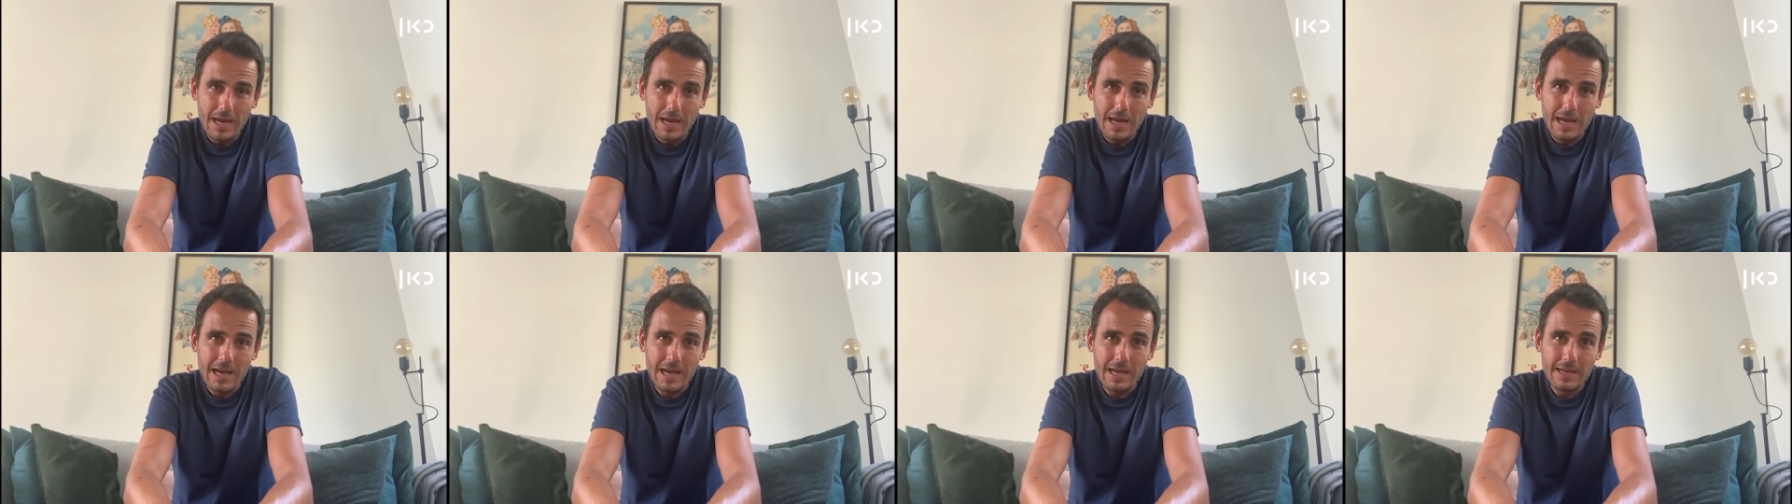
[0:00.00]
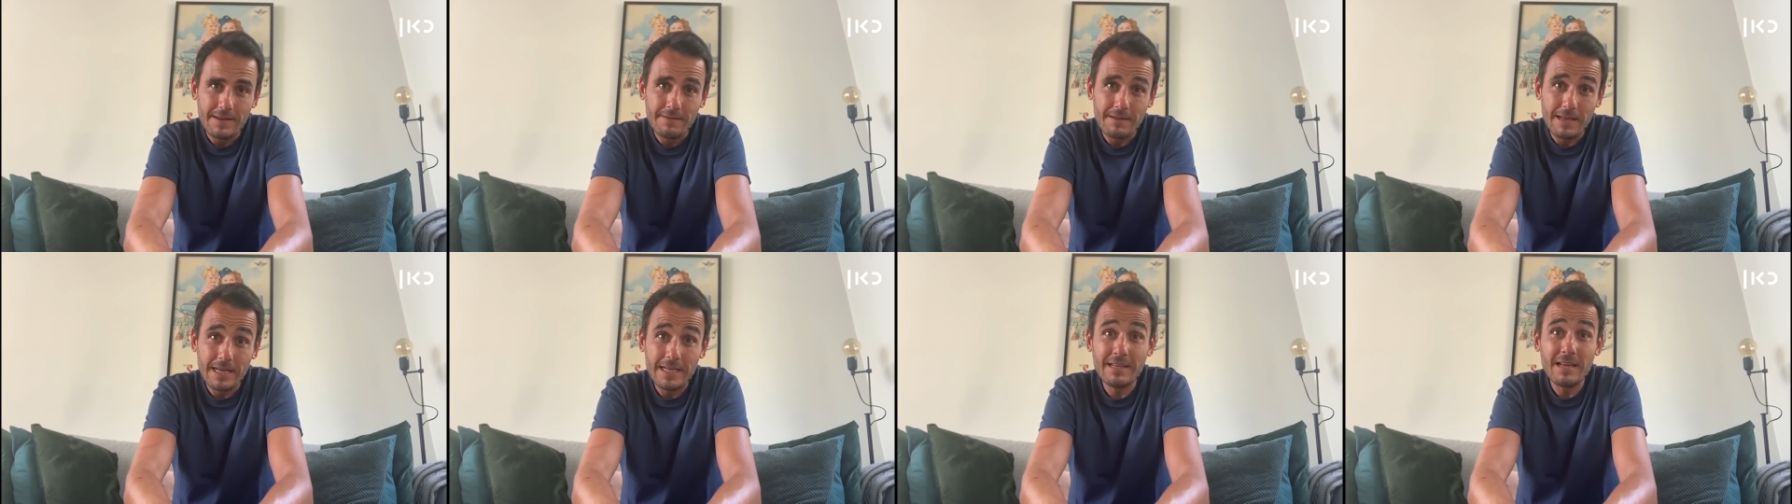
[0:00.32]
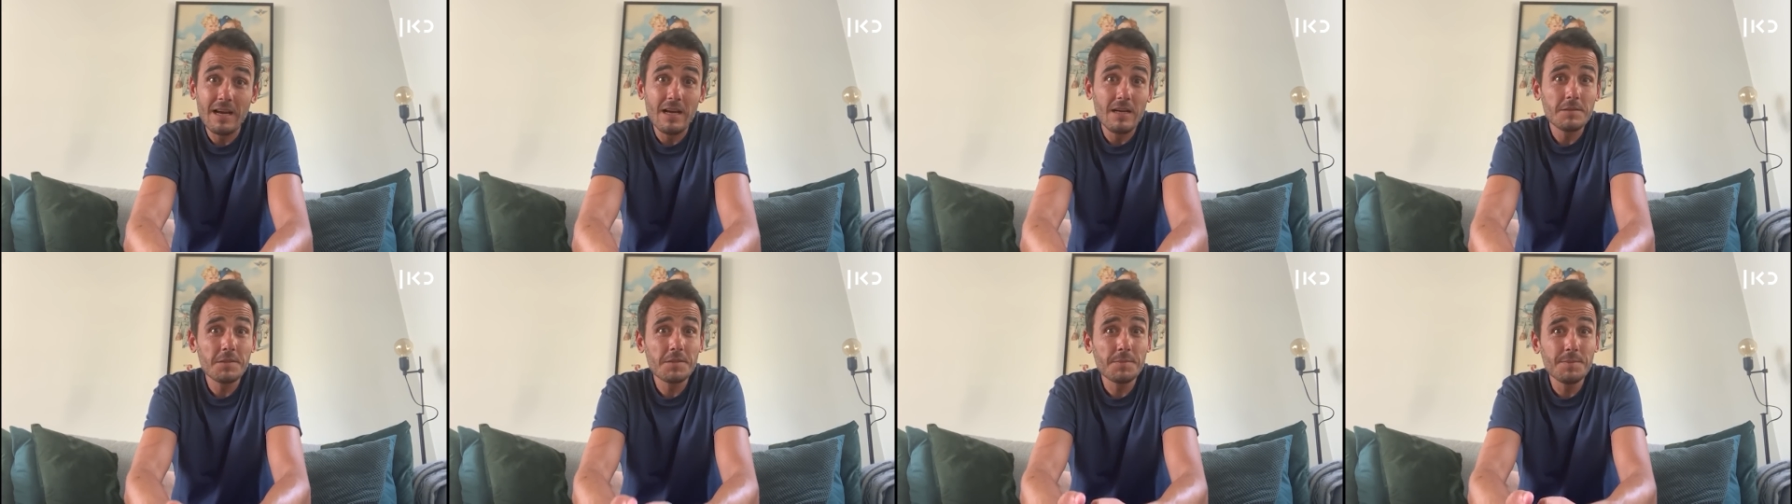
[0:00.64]
and it
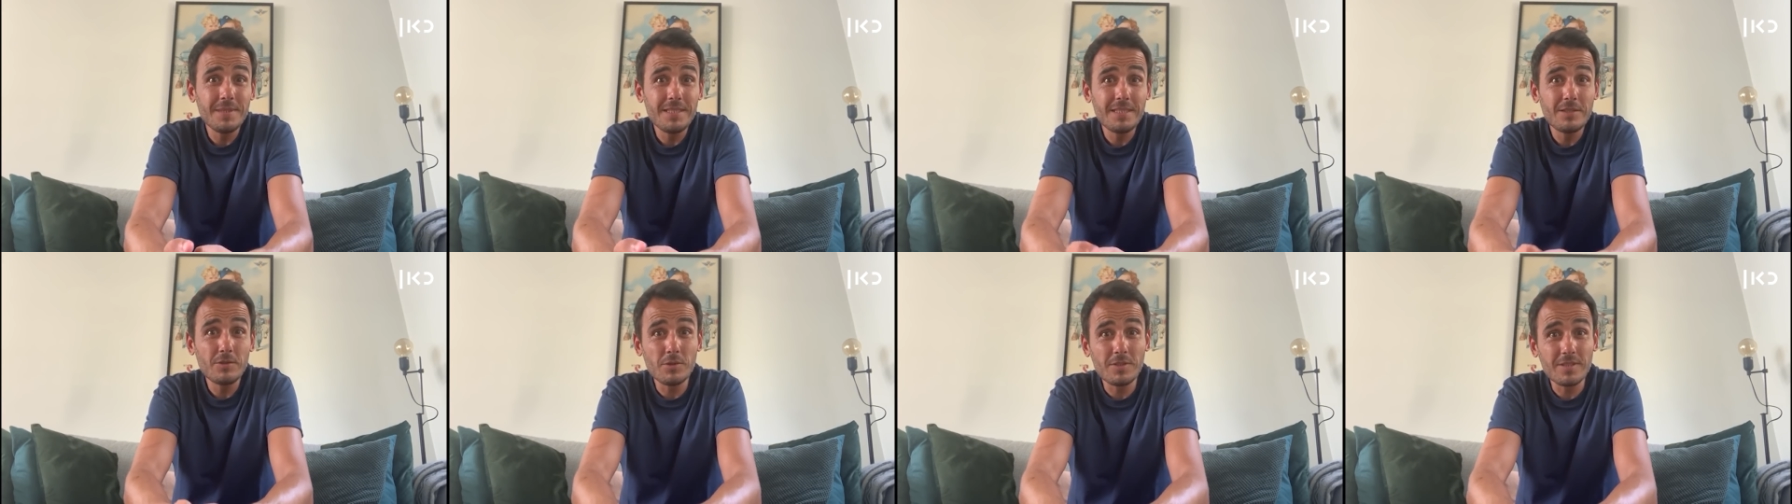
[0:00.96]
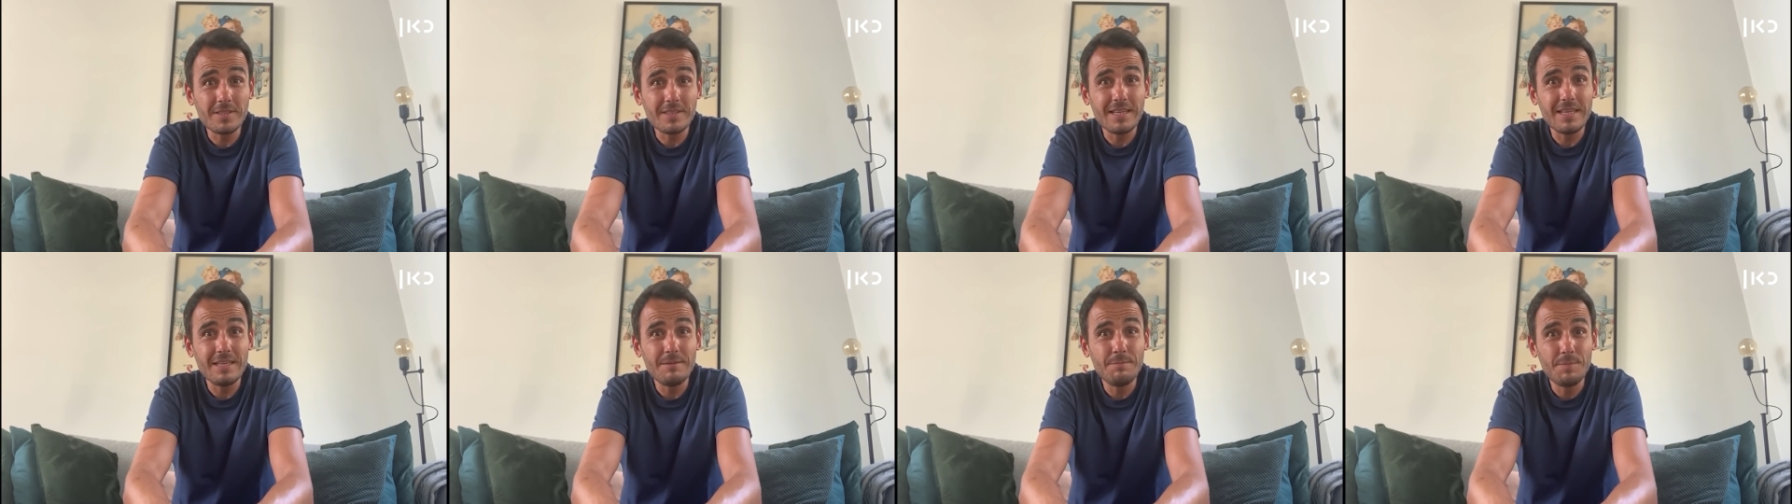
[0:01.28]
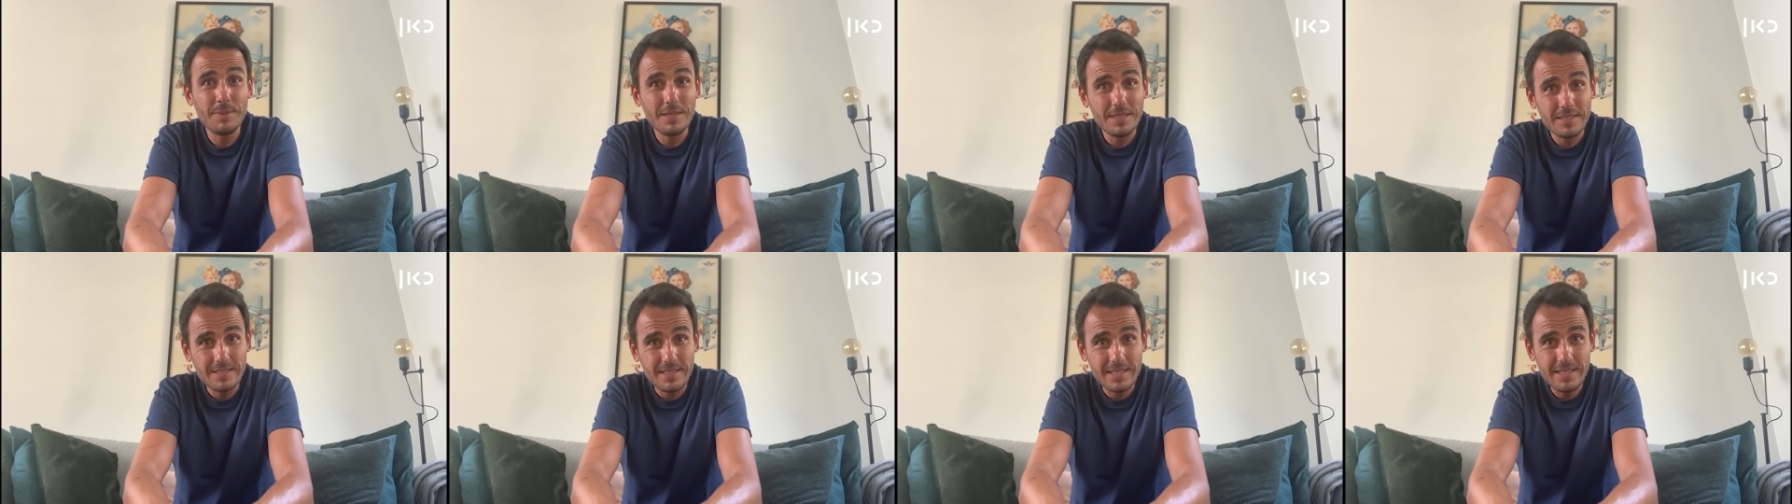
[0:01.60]
helps me to stay
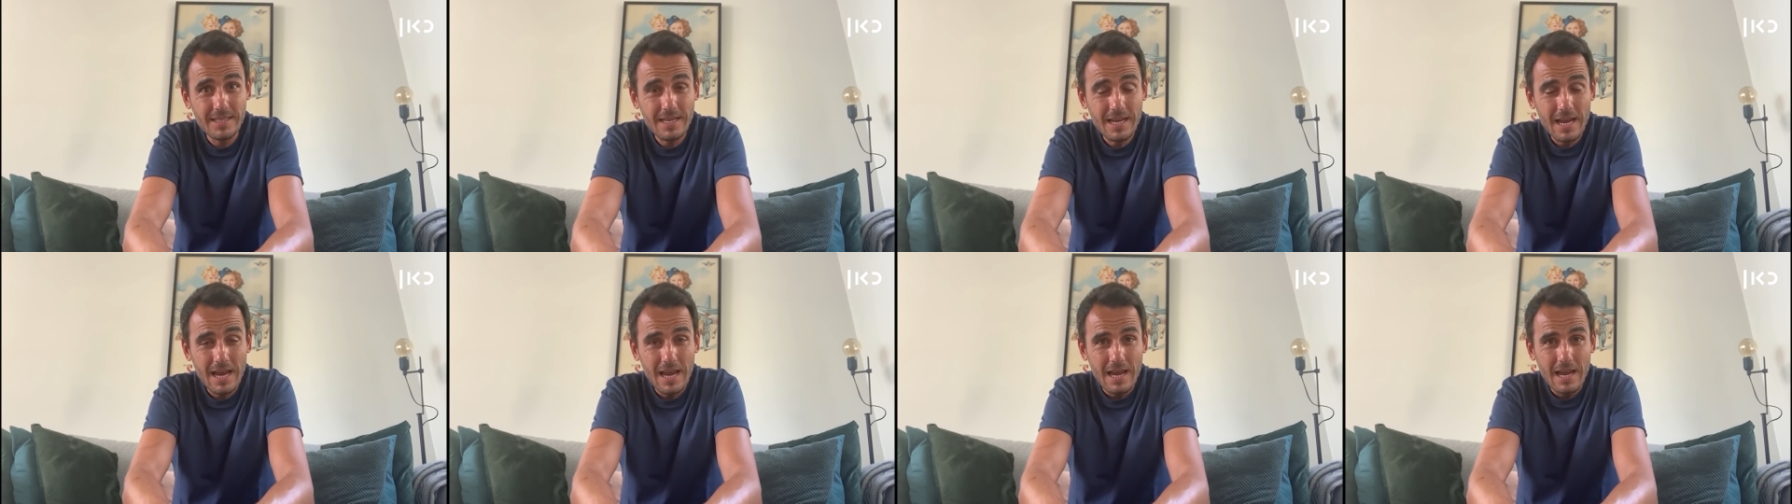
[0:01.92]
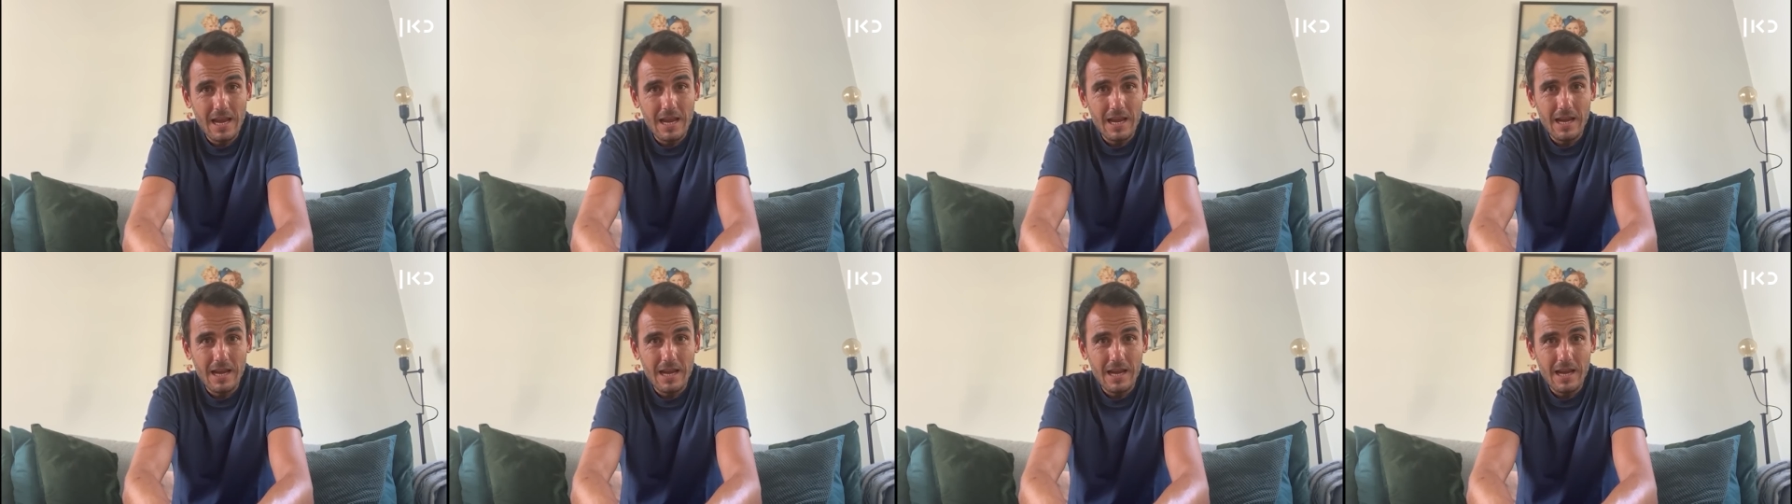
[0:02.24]
busy